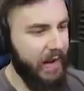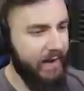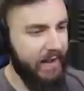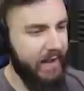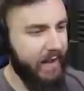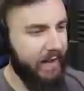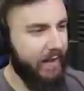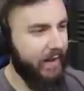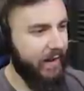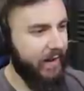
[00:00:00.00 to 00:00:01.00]
out here.
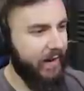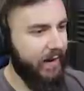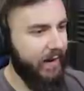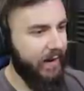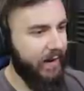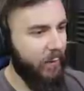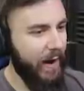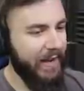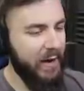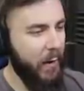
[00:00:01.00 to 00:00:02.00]

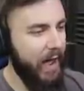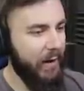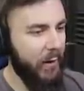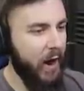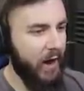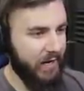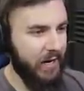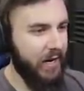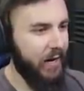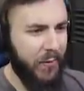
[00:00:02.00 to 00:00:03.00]
Whacking away at a rock.
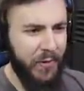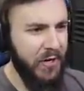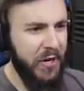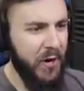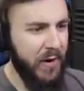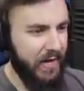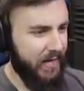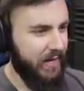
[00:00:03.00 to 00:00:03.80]
What are you doing?